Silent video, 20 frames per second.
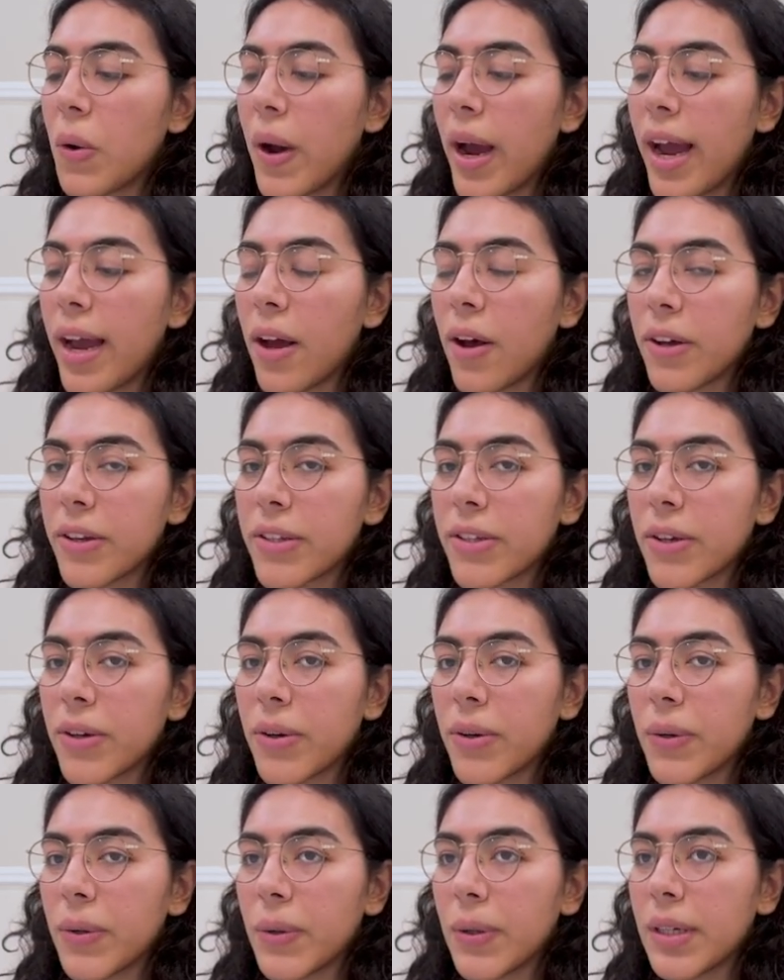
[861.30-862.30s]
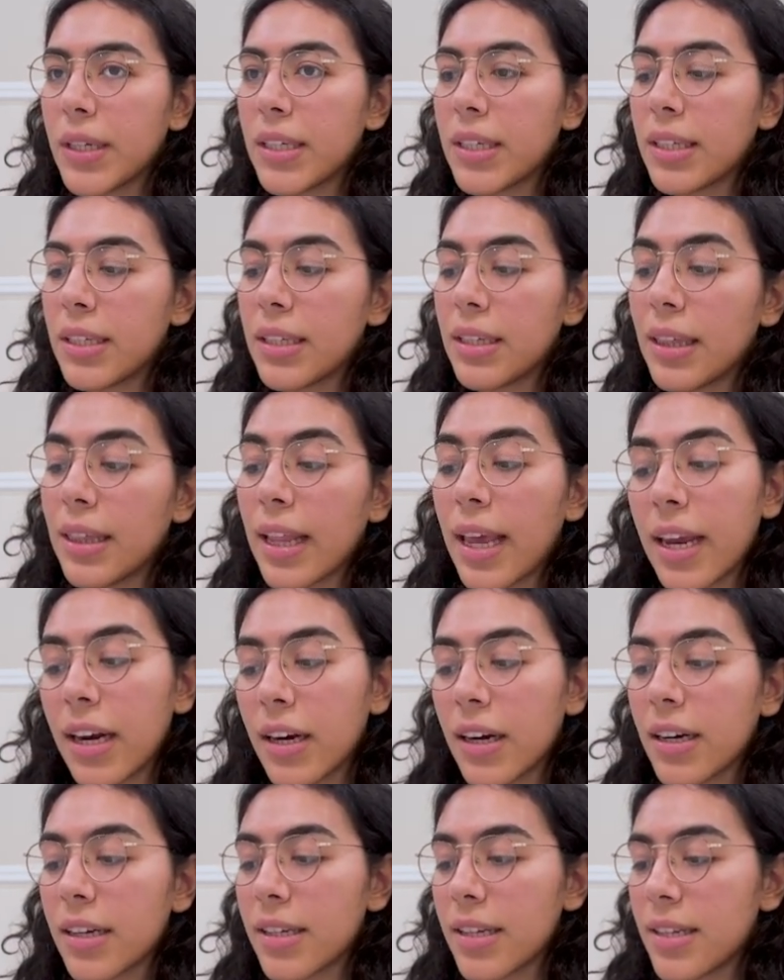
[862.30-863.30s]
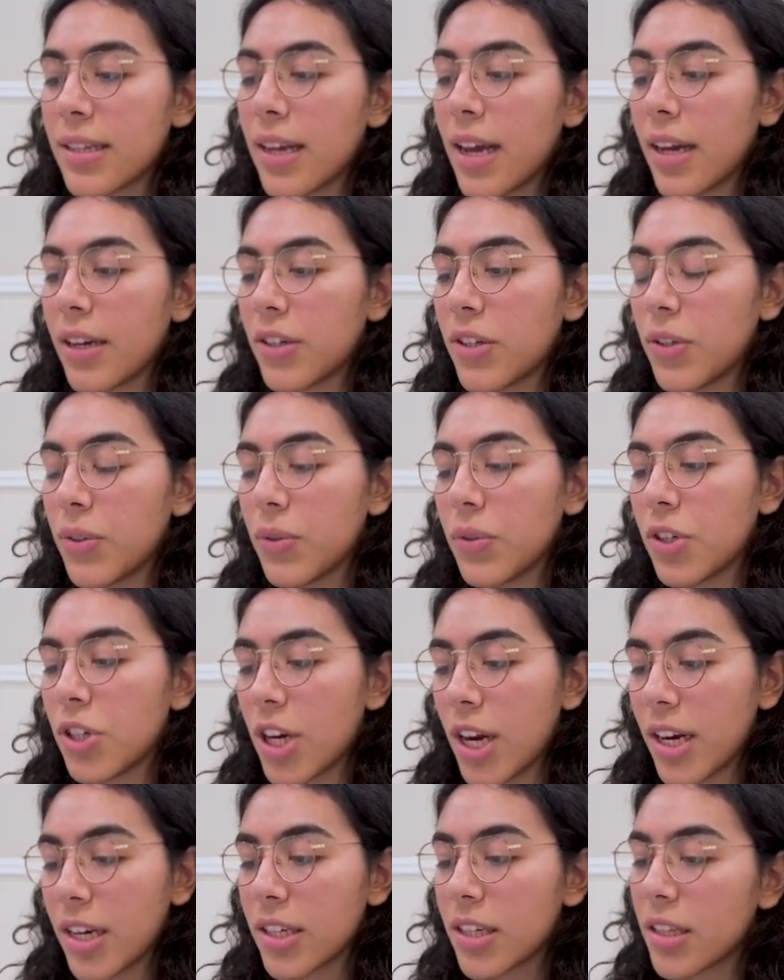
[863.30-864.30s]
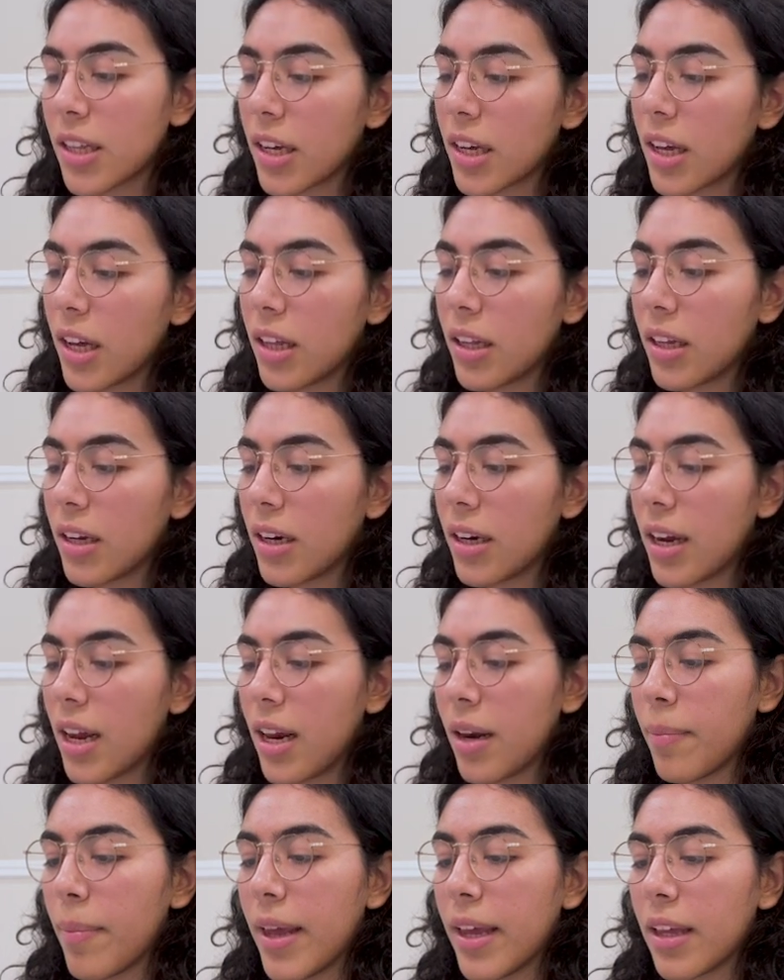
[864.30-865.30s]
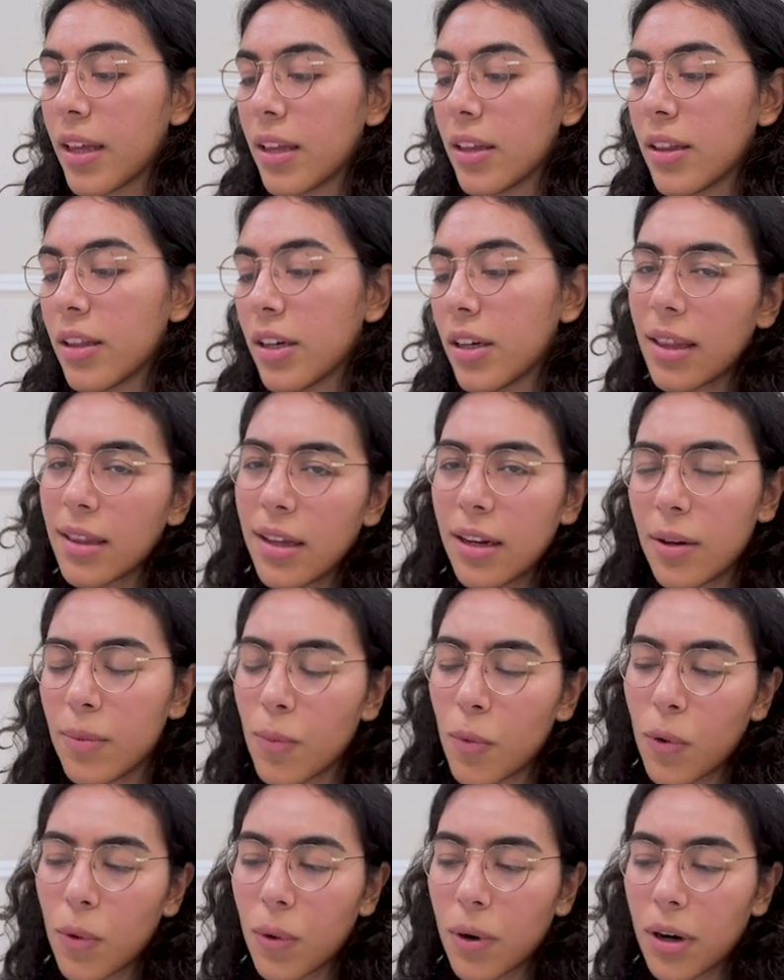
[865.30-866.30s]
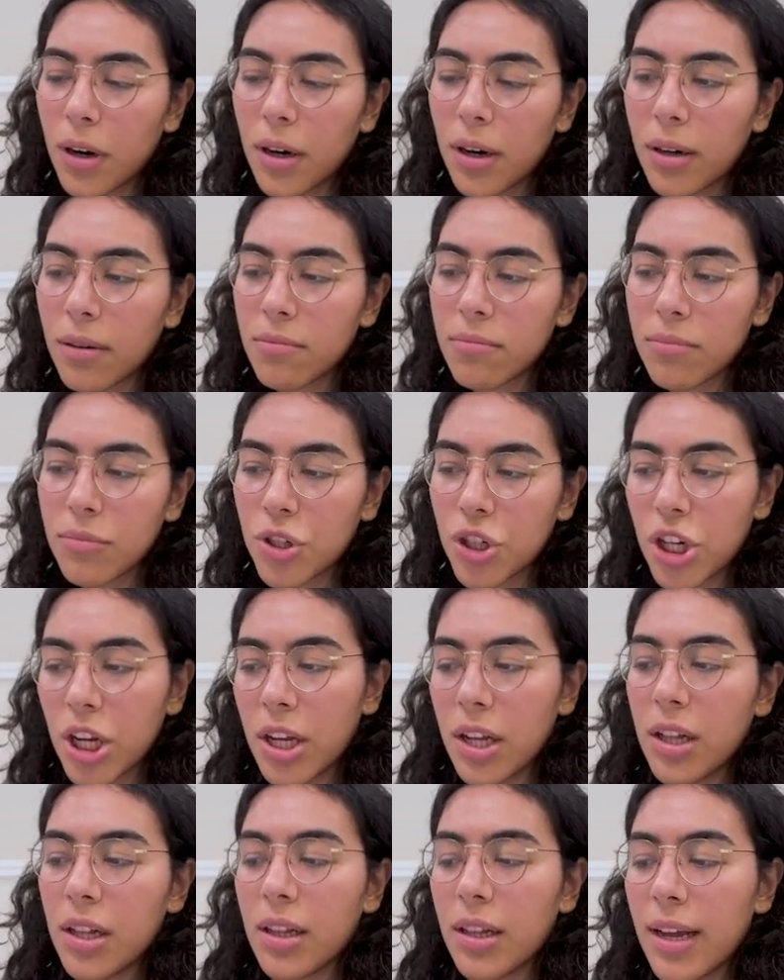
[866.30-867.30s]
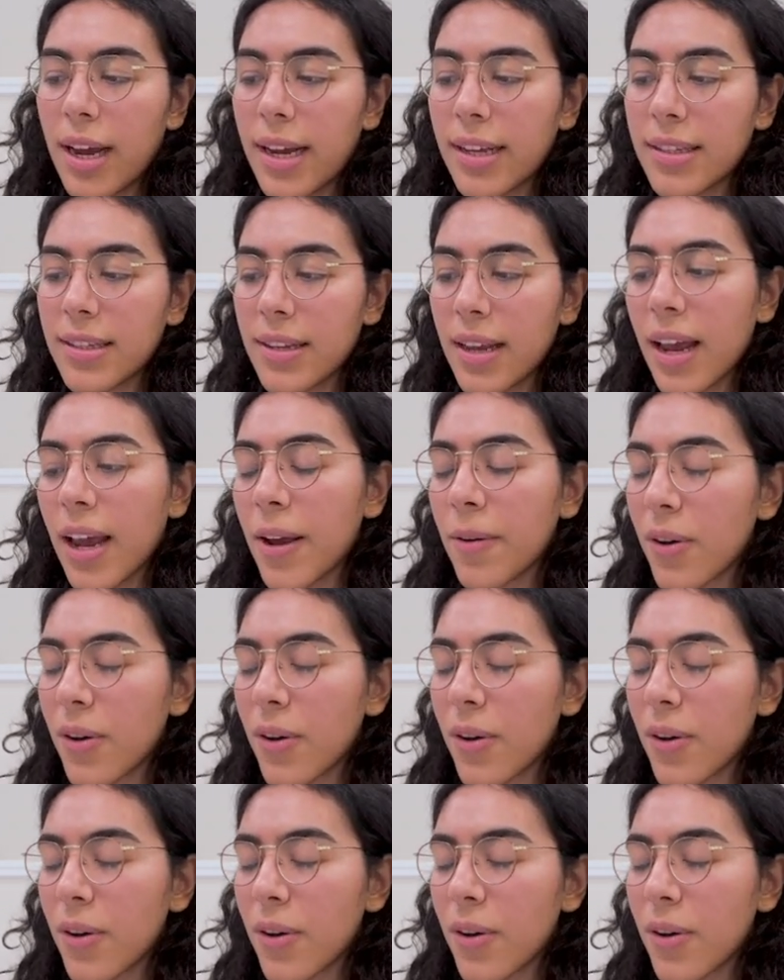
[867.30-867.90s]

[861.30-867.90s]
I also later decide to change the color and make it look a little more chill, I'd say.